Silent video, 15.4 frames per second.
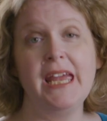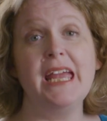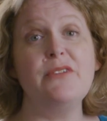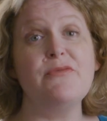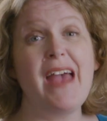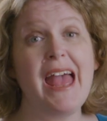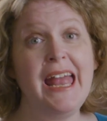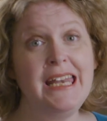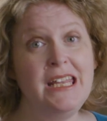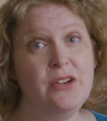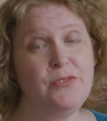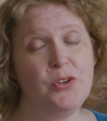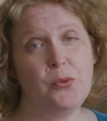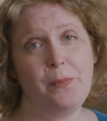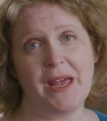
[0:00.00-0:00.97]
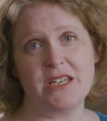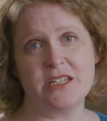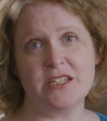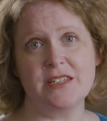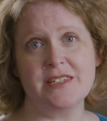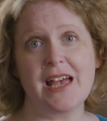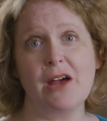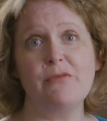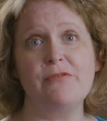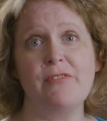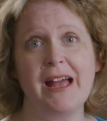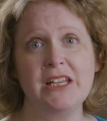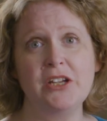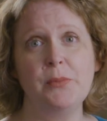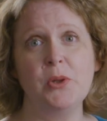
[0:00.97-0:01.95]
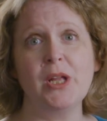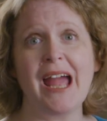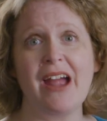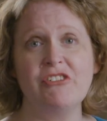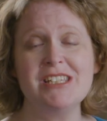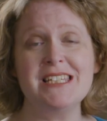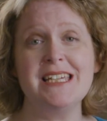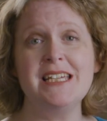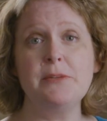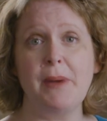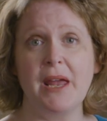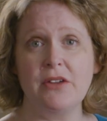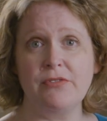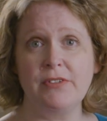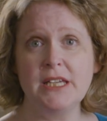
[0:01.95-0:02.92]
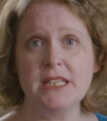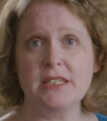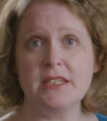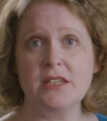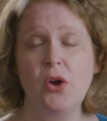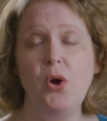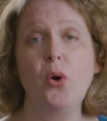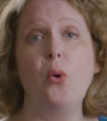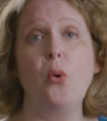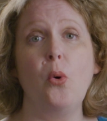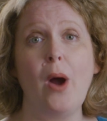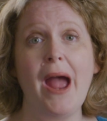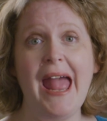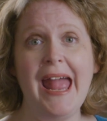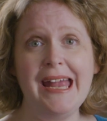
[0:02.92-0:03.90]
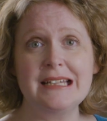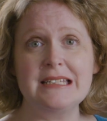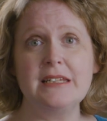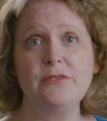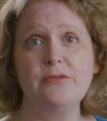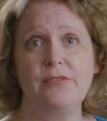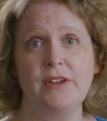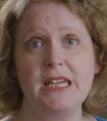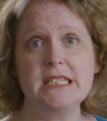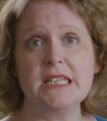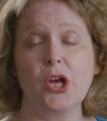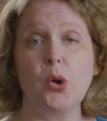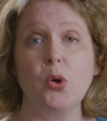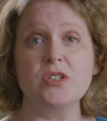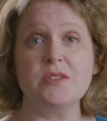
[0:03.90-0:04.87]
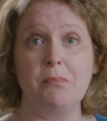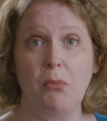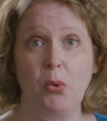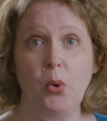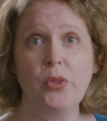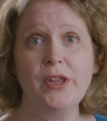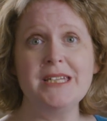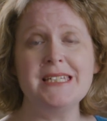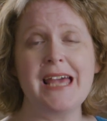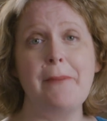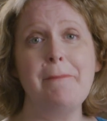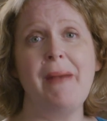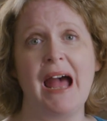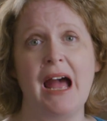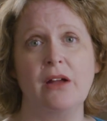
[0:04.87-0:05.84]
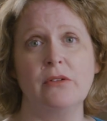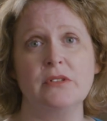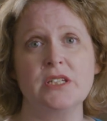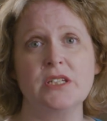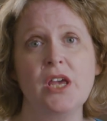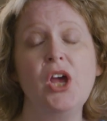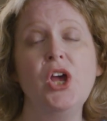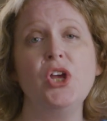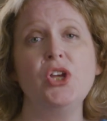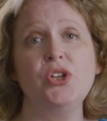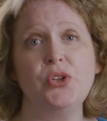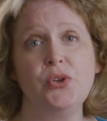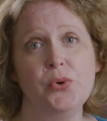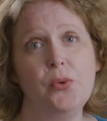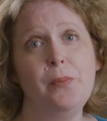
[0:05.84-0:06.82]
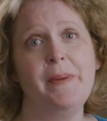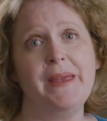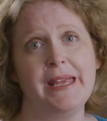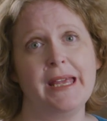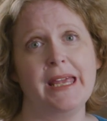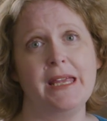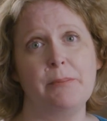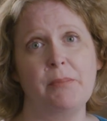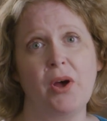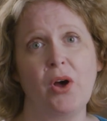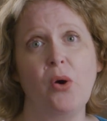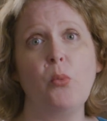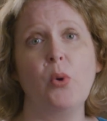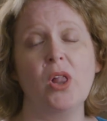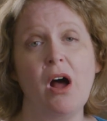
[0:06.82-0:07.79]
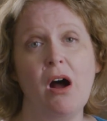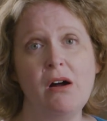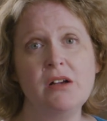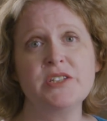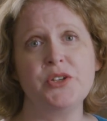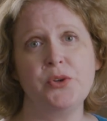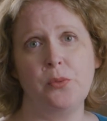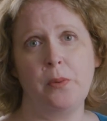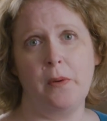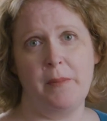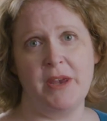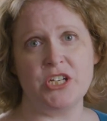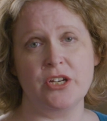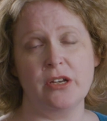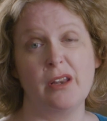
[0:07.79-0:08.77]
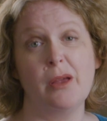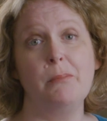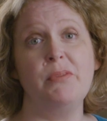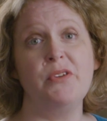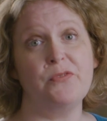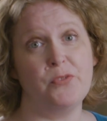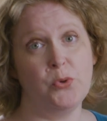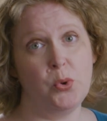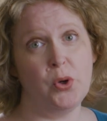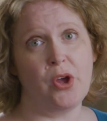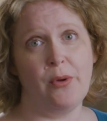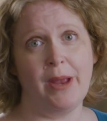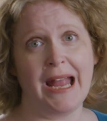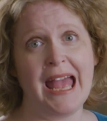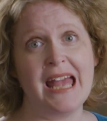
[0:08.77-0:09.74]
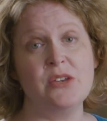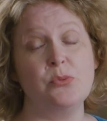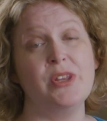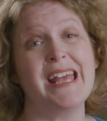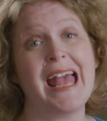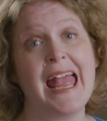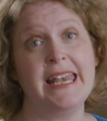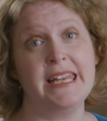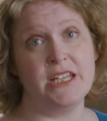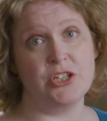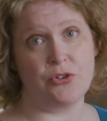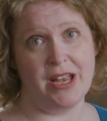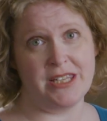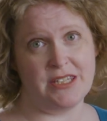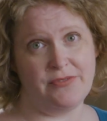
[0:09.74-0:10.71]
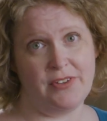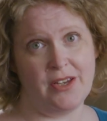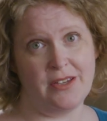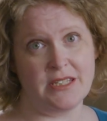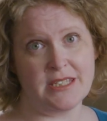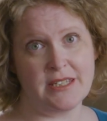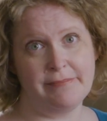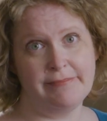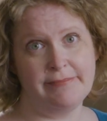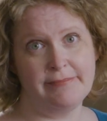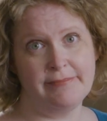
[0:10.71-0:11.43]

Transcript: If any of your pensions have valuable guaranteed benefits or exit fees that cost more than £10, your beekeeper will ask your permission before going ahead with any transfers.